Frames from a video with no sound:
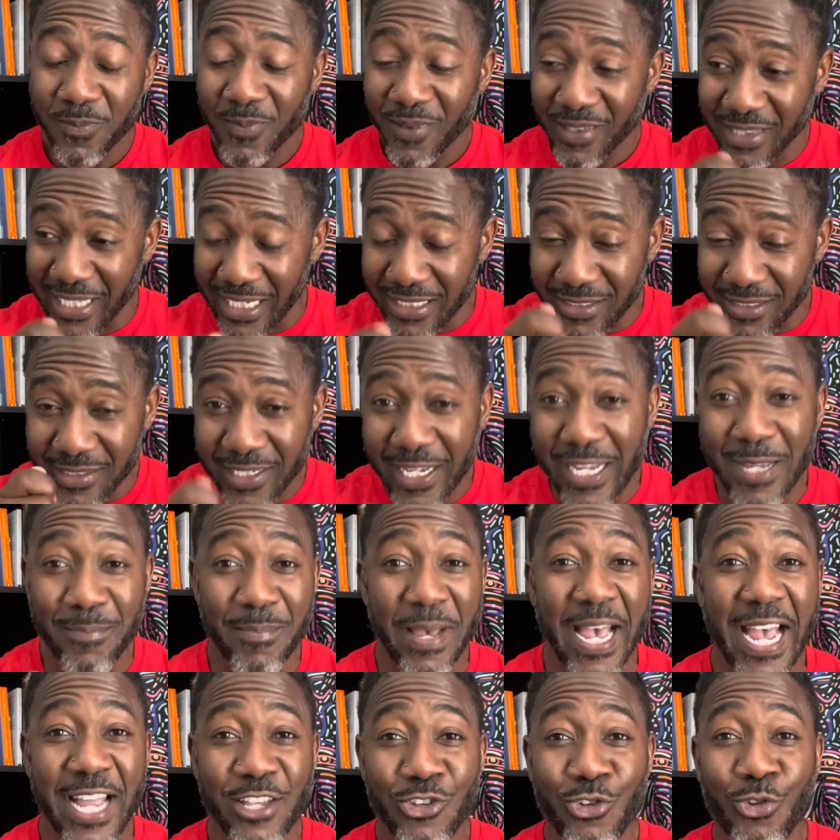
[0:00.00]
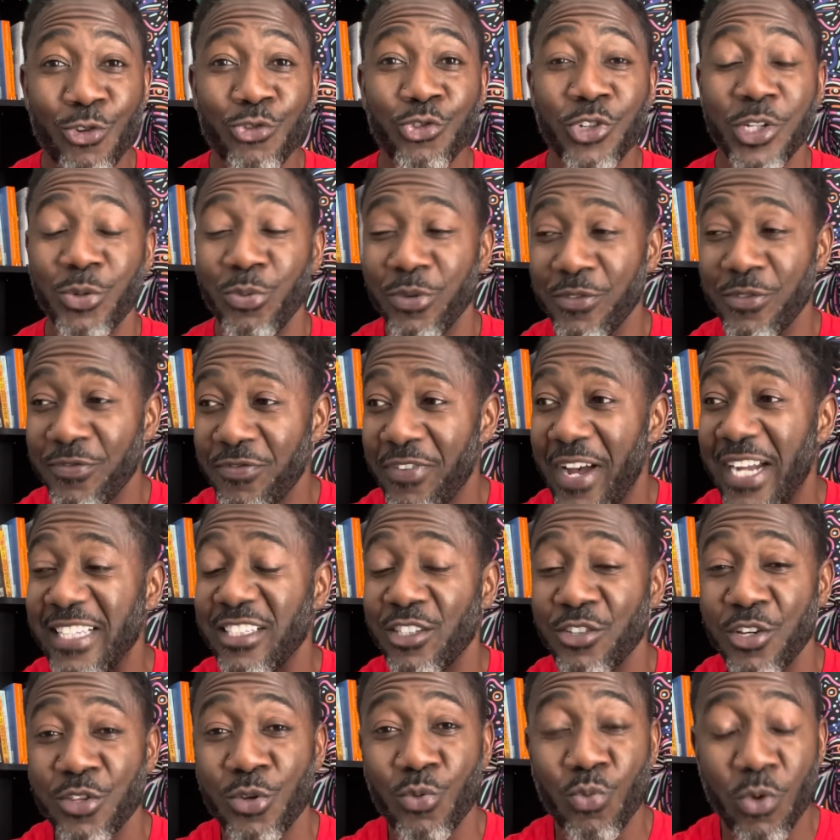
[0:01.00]
That same man usually would find
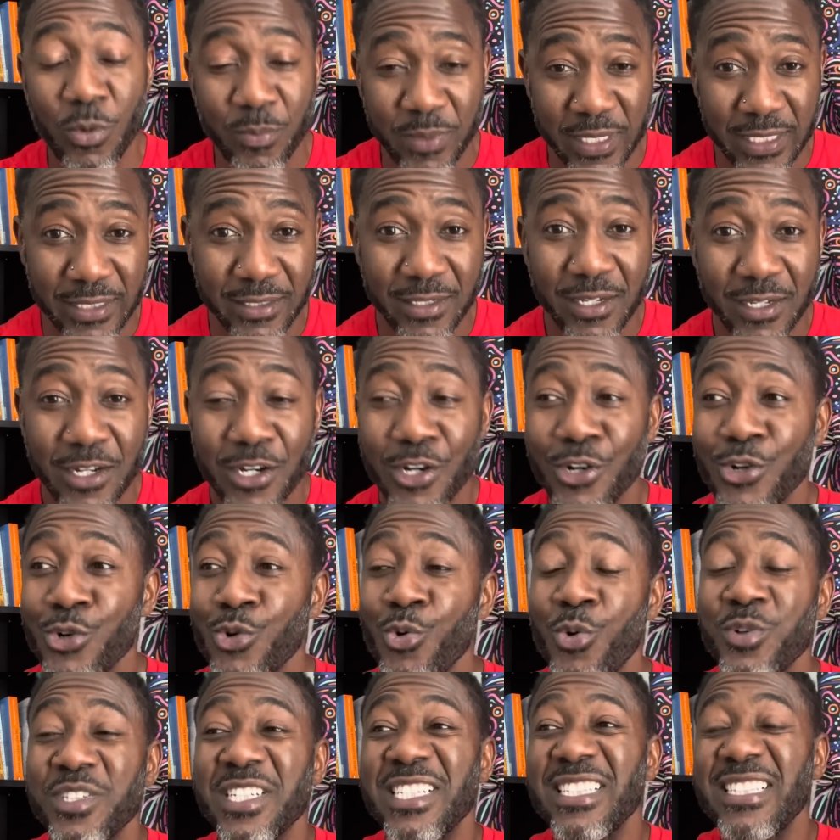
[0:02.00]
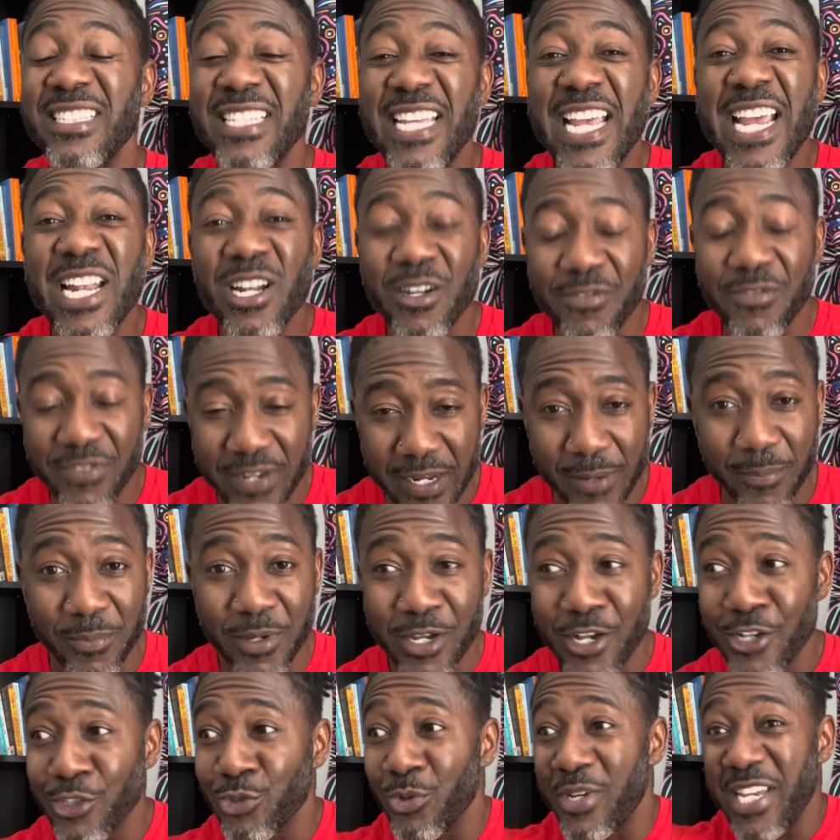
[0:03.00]
another woman who is in need of him
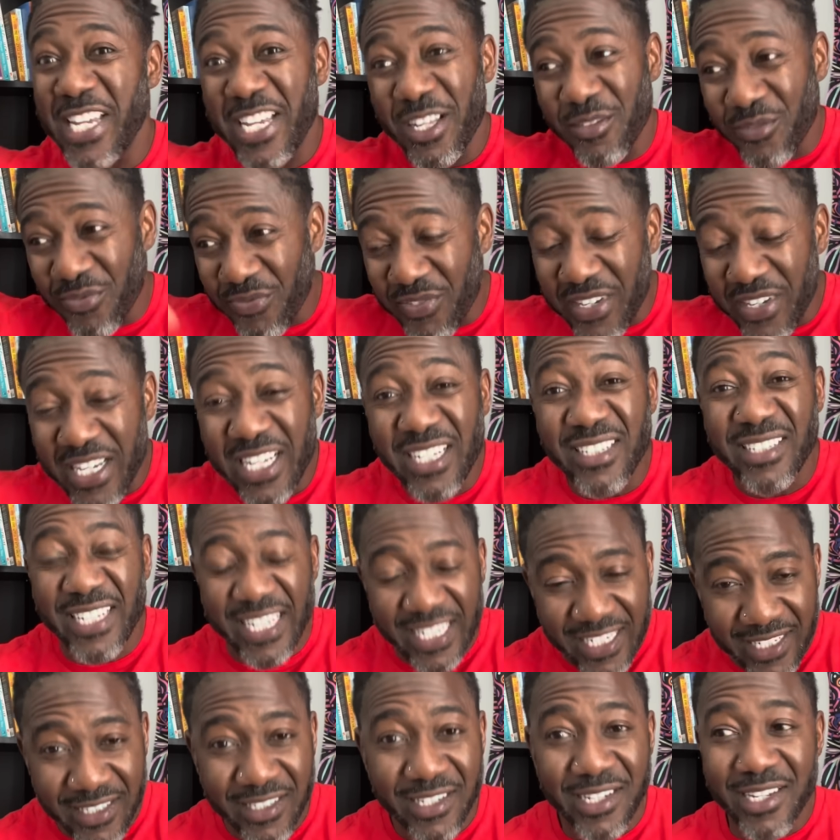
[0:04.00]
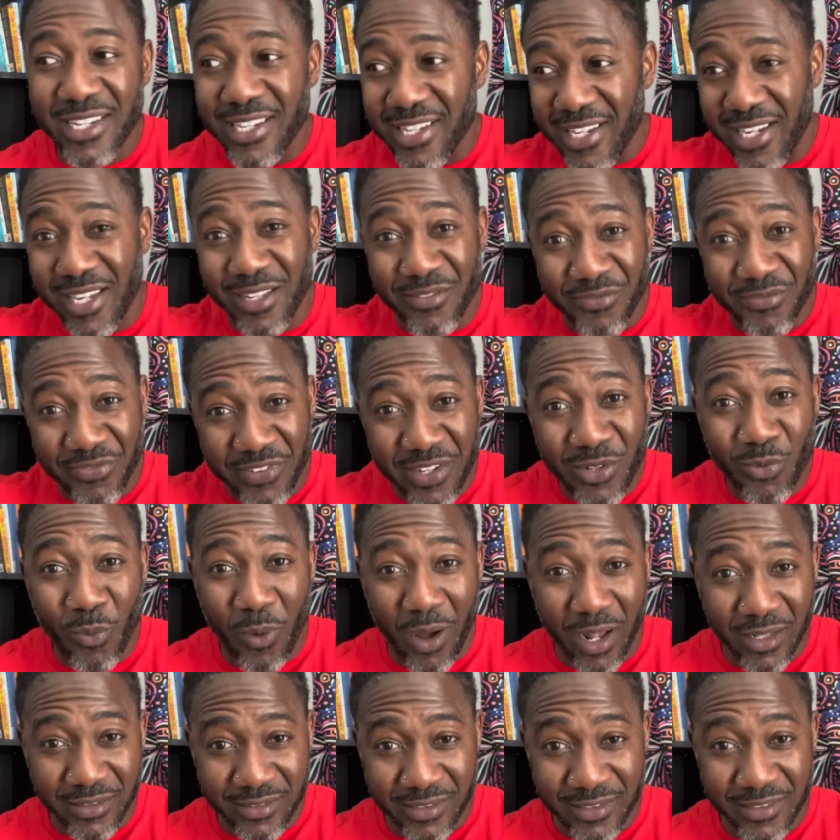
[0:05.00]
so he can feel needed, he can feel
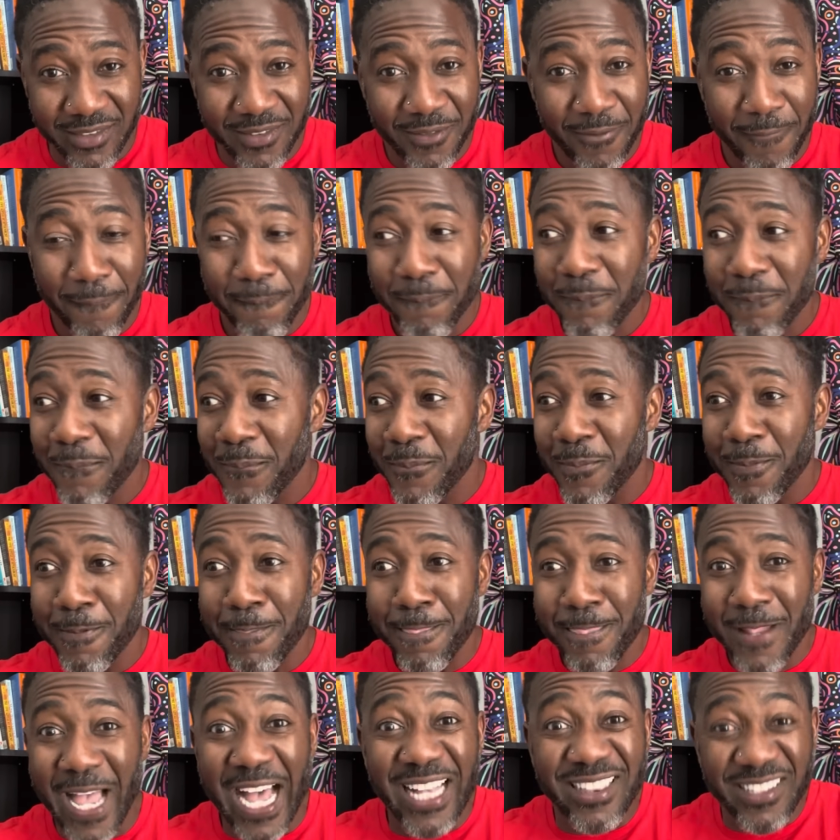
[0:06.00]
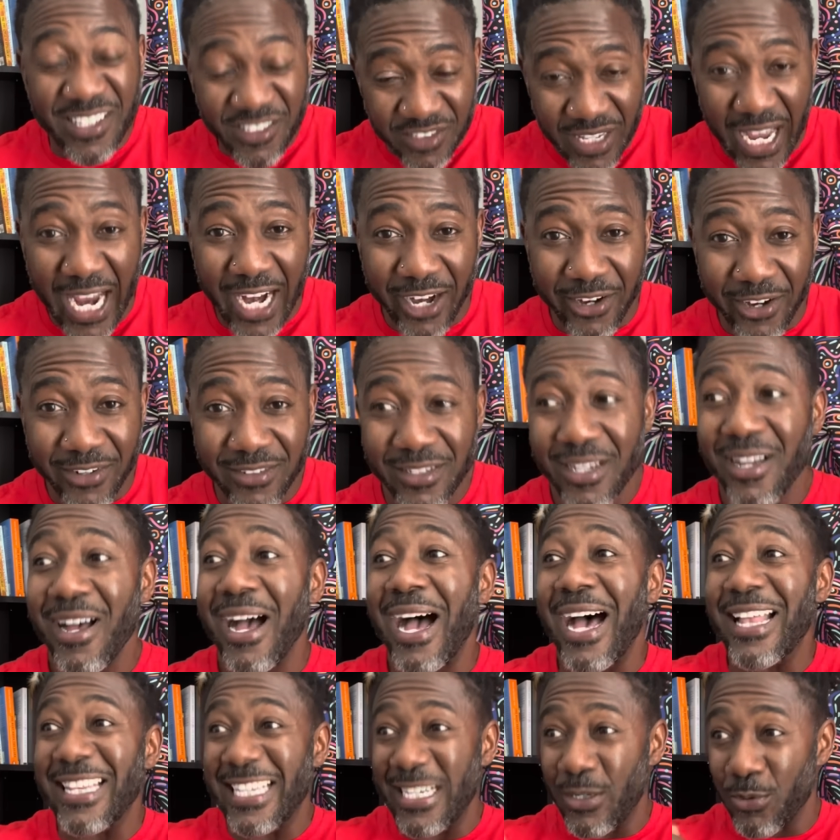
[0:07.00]
wanted and desired,
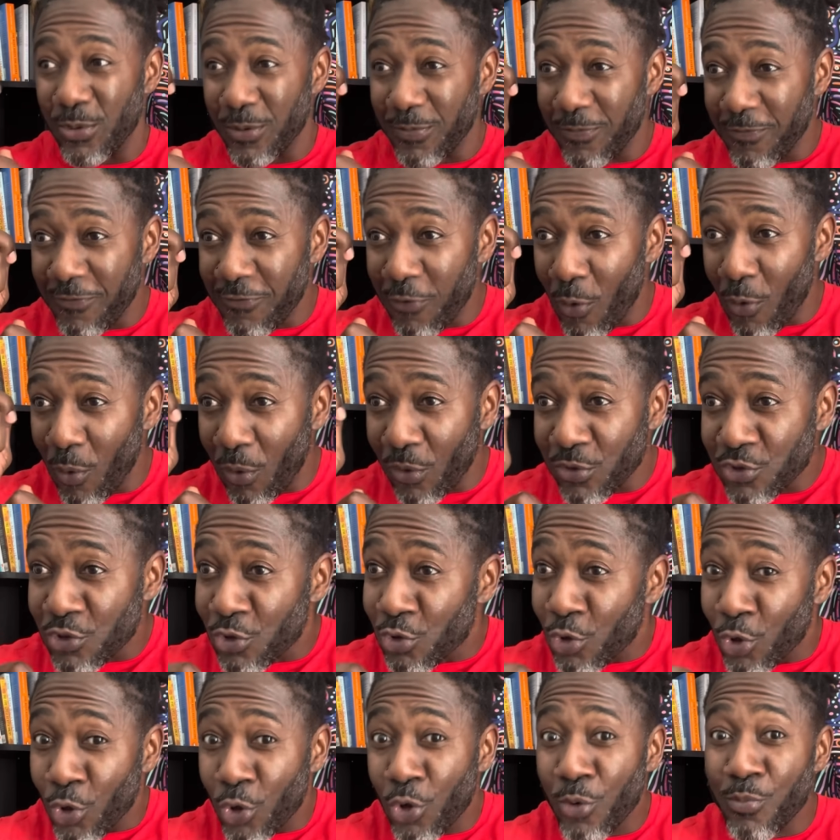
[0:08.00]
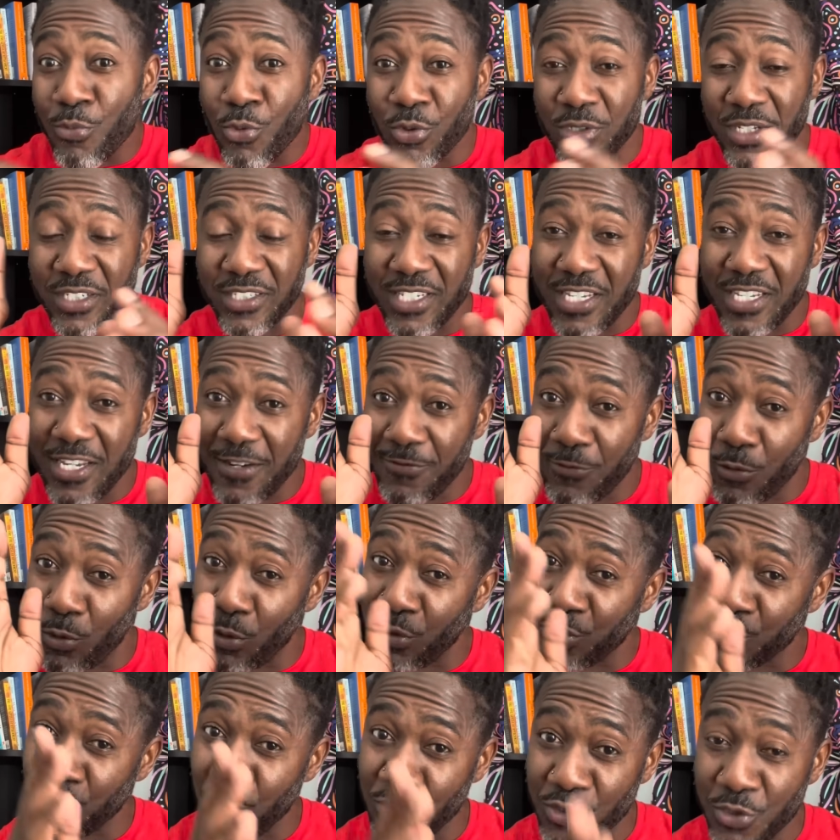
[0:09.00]
and he will focus on her more than he
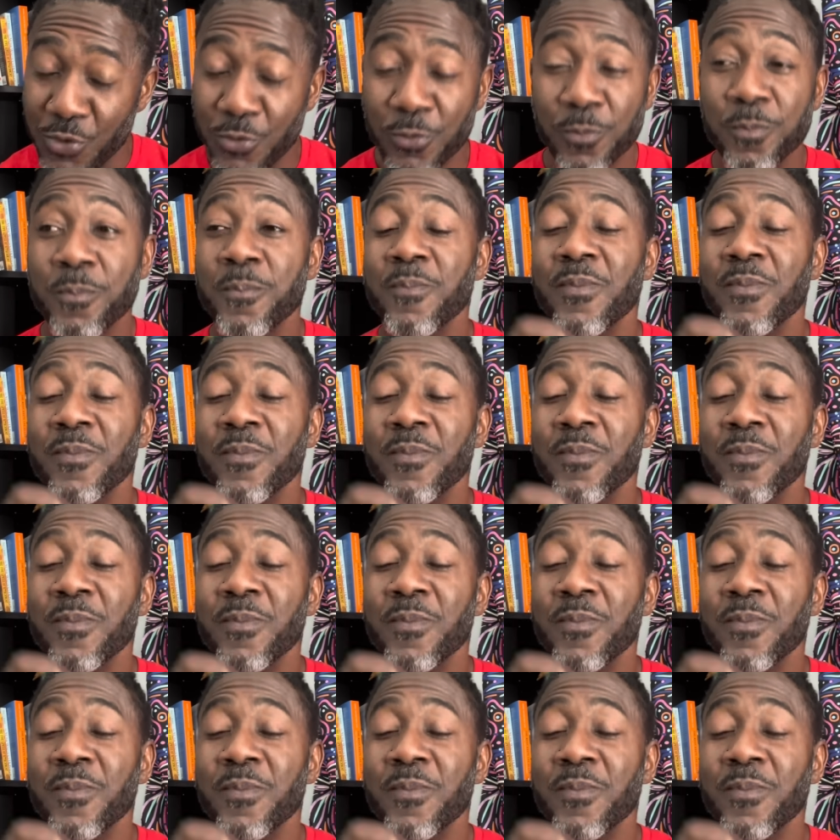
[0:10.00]
focuses on you.